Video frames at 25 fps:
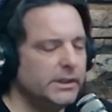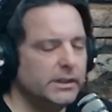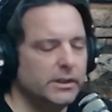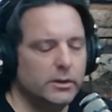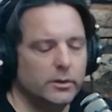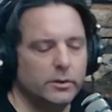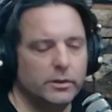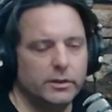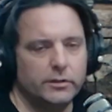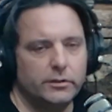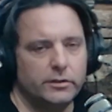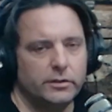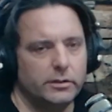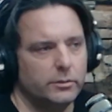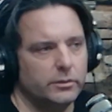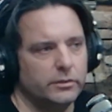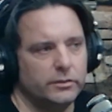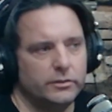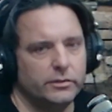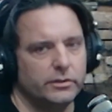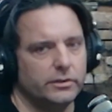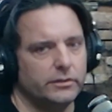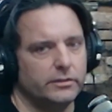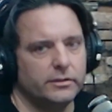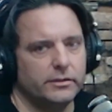You know, and she
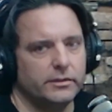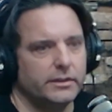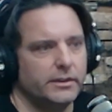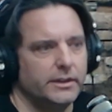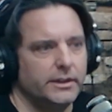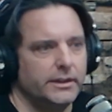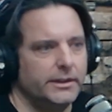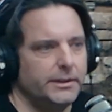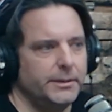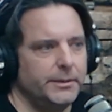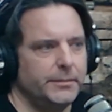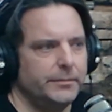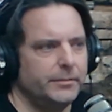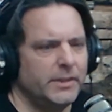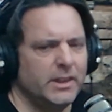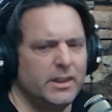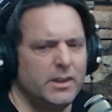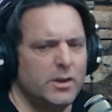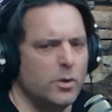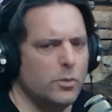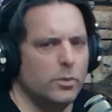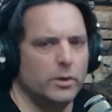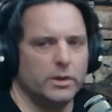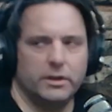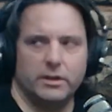was just
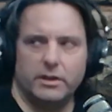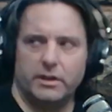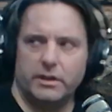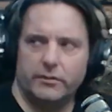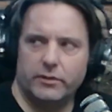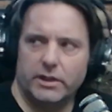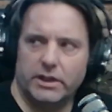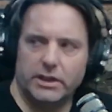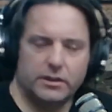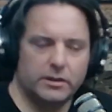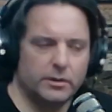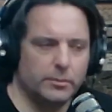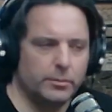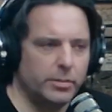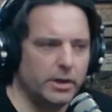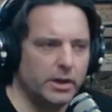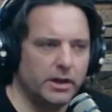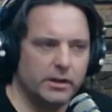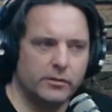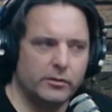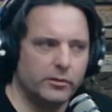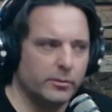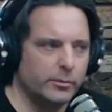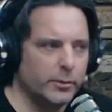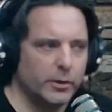no one could even get the
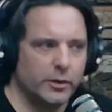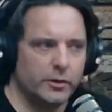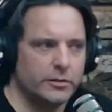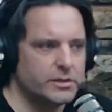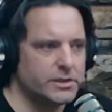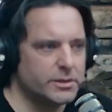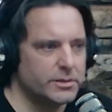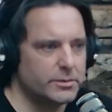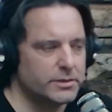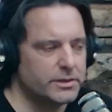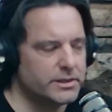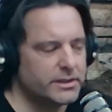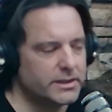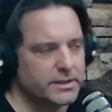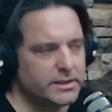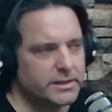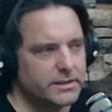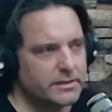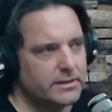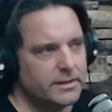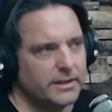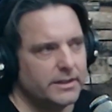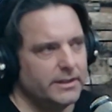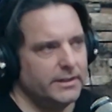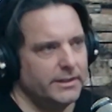puck from her. She was
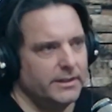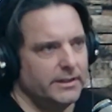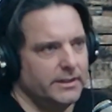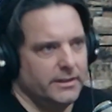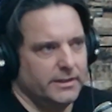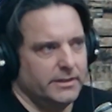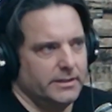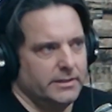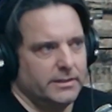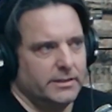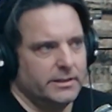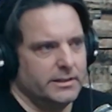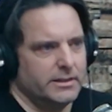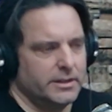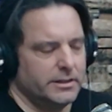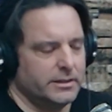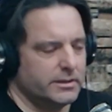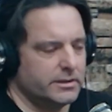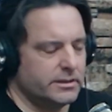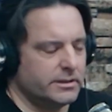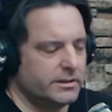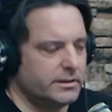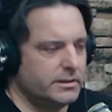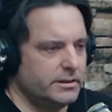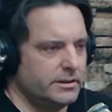just
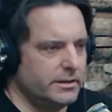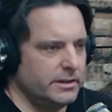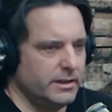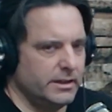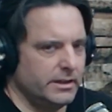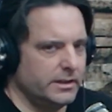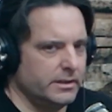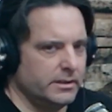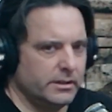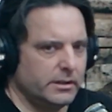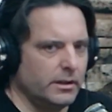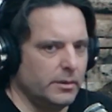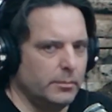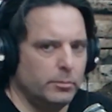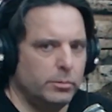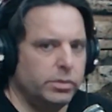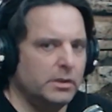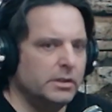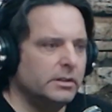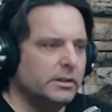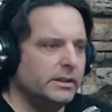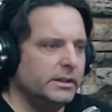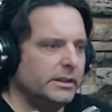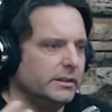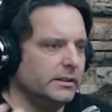this
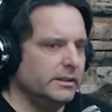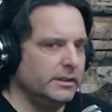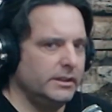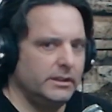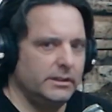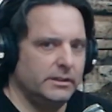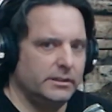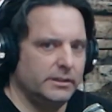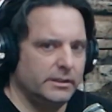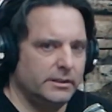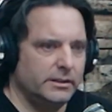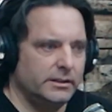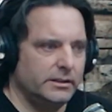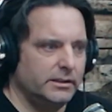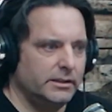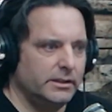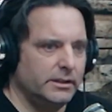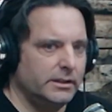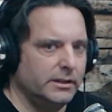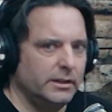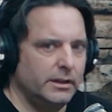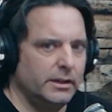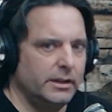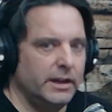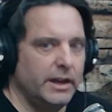completely
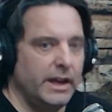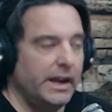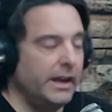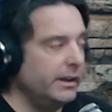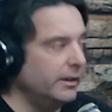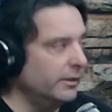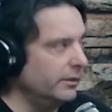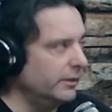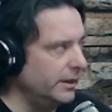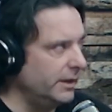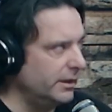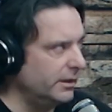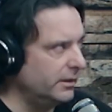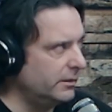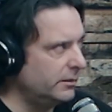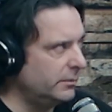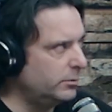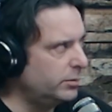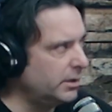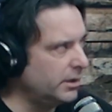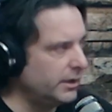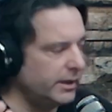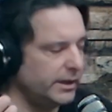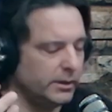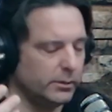an
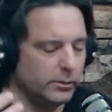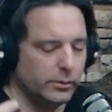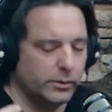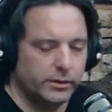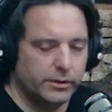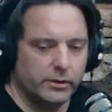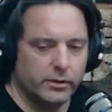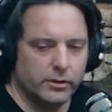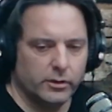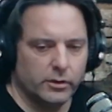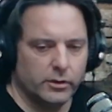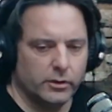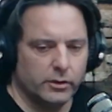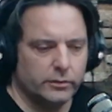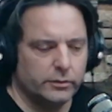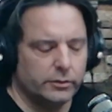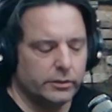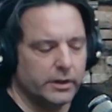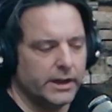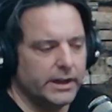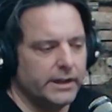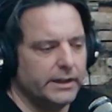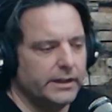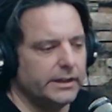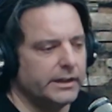alien playing with
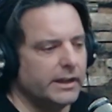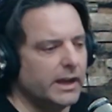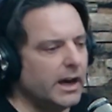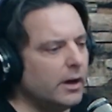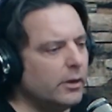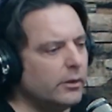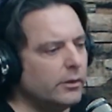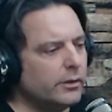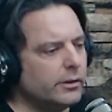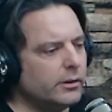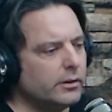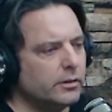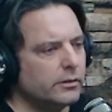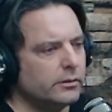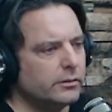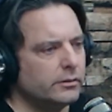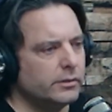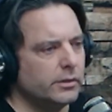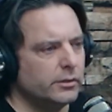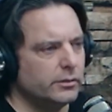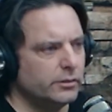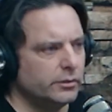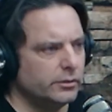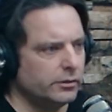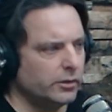girls, right? And now they're
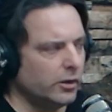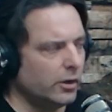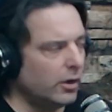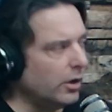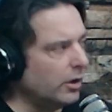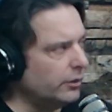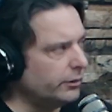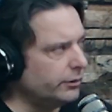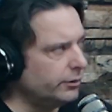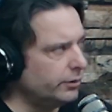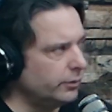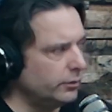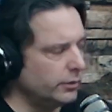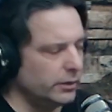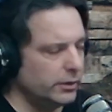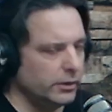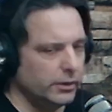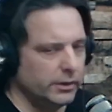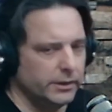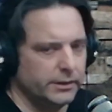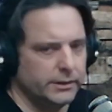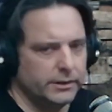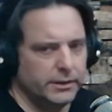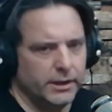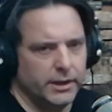they're just all so
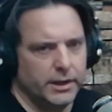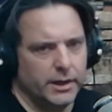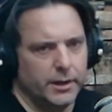good.